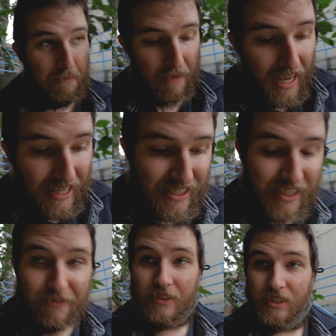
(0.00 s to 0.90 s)
main
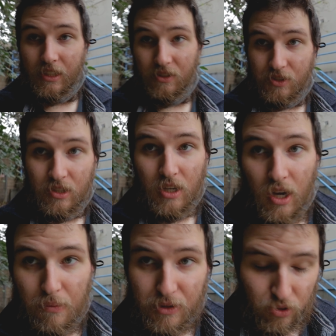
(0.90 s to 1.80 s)
differences
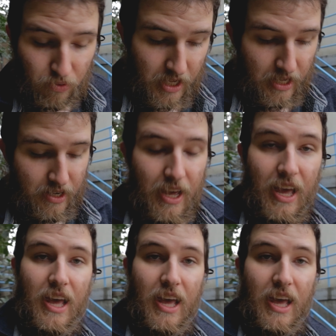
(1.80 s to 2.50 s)
between